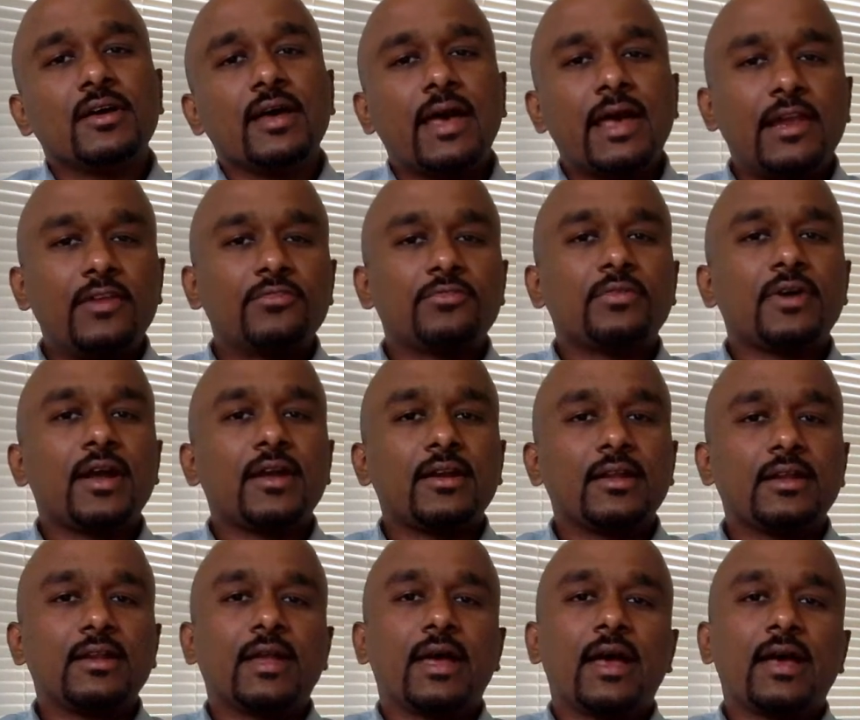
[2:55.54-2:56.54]

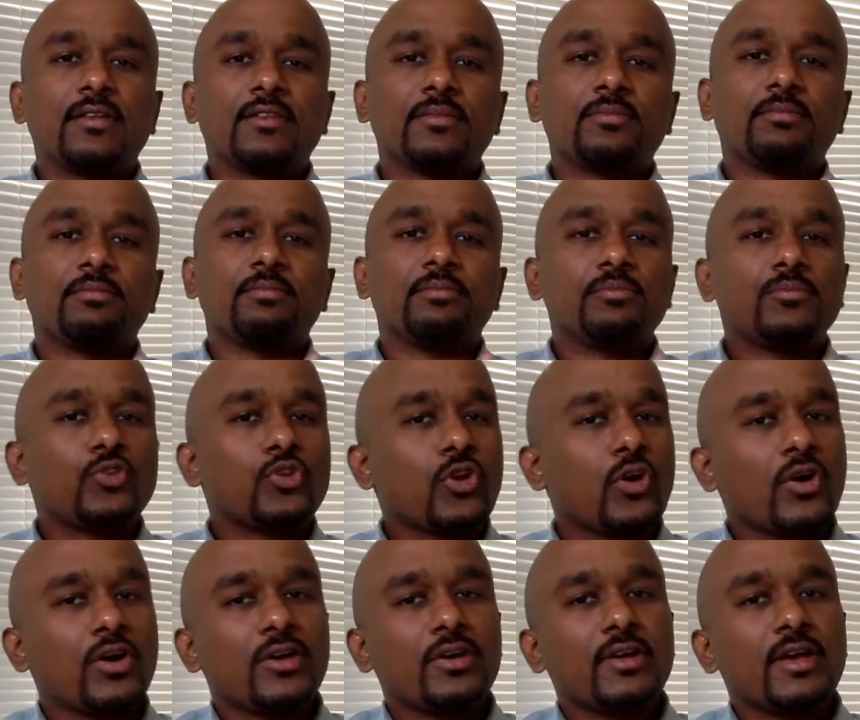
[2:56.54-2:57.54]
elephant as a
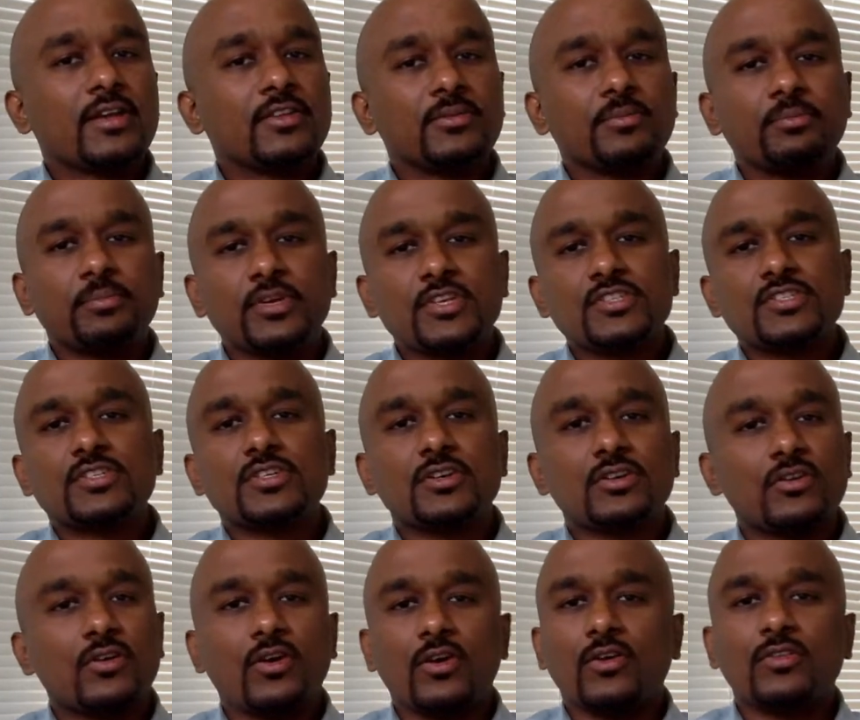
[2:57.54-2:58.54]
toy, as a
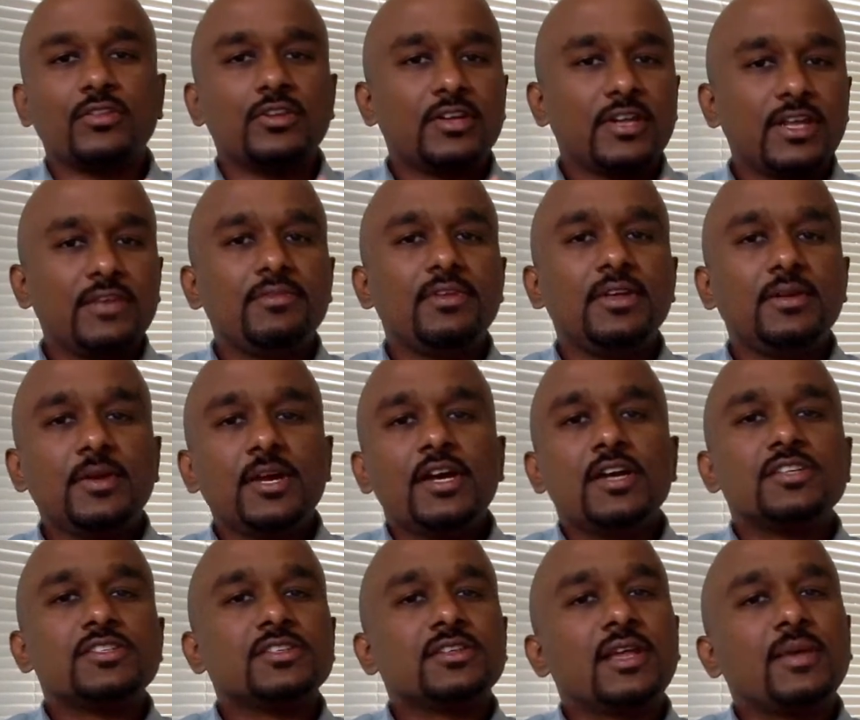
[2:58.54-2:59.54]
picture, or on the TV,
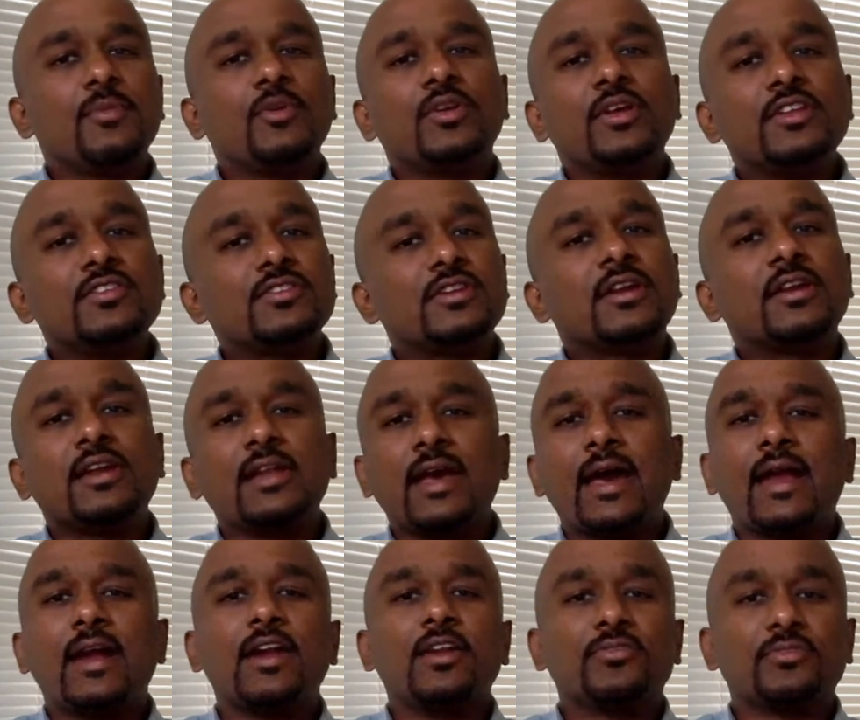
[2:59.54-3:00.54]
she's able to instantly
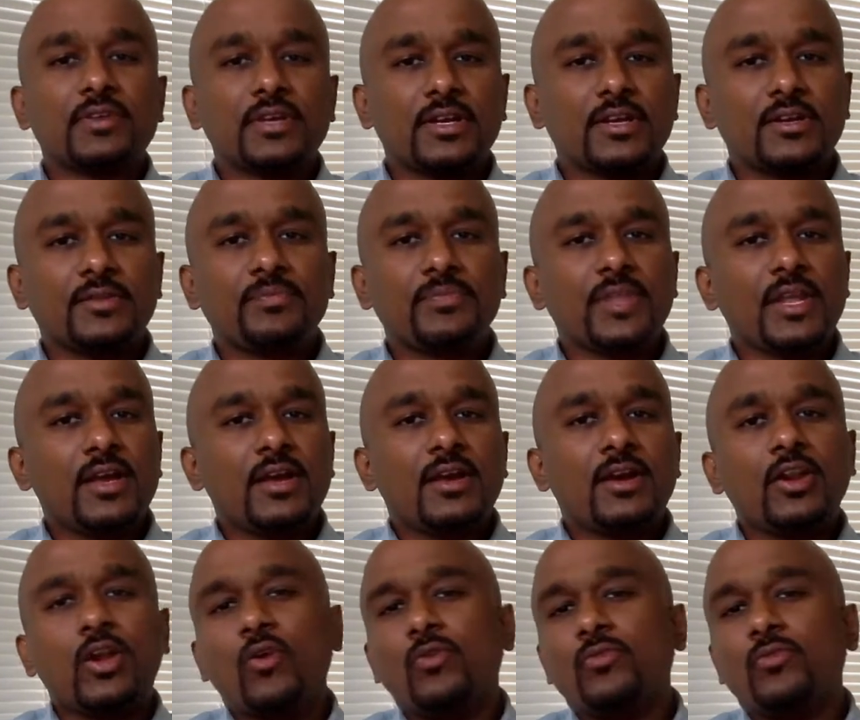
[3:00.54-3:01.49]
identify it. Now,